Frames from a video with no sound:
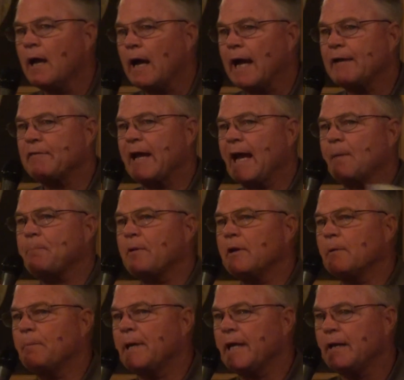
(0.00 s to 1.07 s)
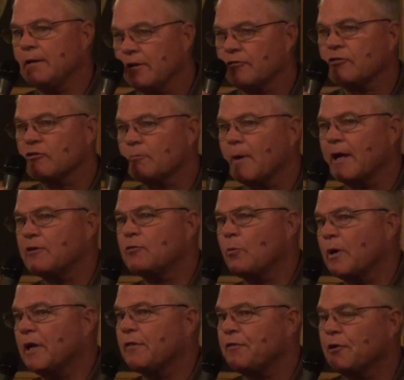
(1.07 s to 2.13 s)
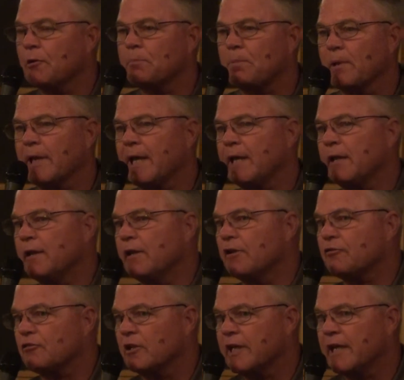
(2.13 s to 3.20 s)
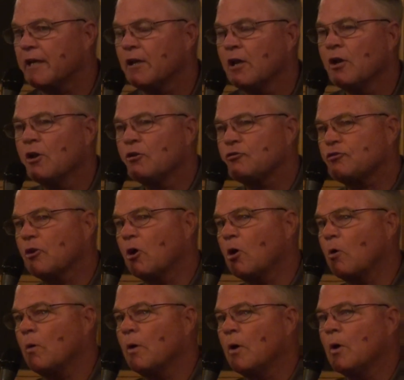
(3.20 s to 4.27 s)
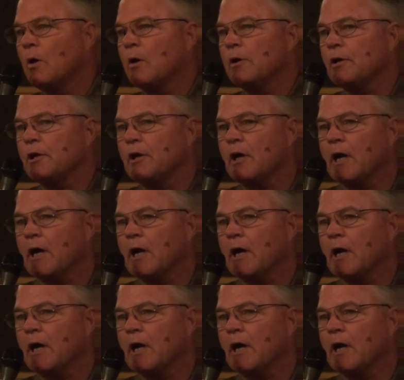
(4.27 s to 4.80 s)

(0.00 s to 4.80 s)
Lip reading: I happen to be, this is my 20th year playing in this league, so